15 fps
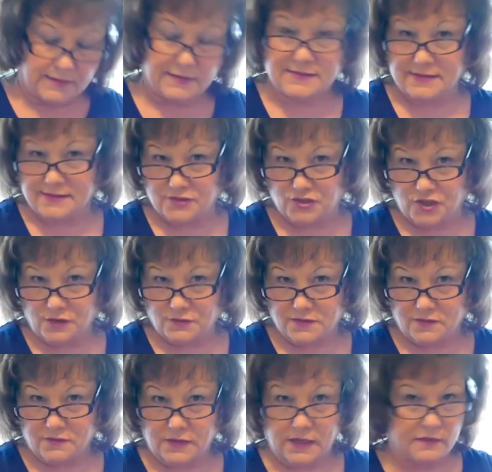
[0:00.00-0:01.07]
listen to
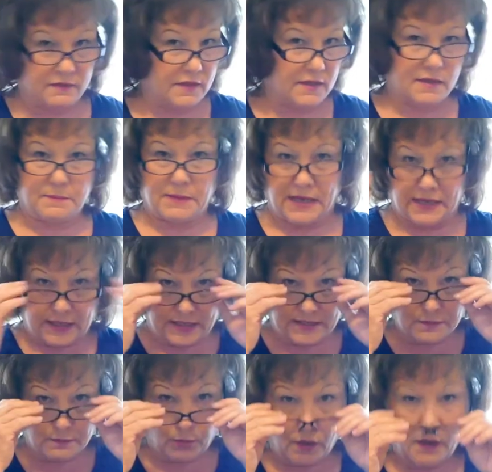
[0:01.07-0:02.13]
Joseph. Now think about it.
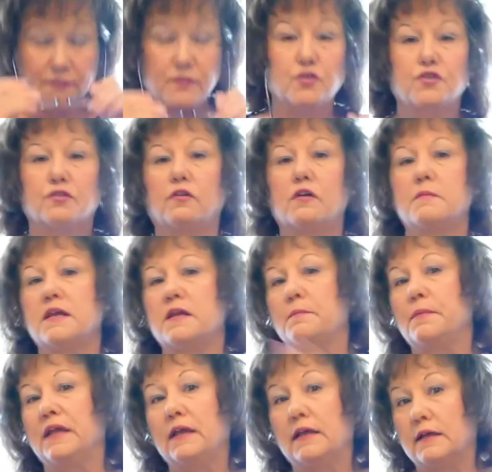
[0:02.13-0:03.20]
His brothers threw him in a
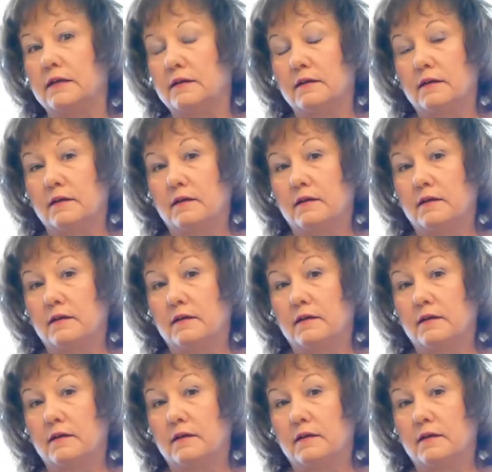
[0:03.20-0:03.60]
pit.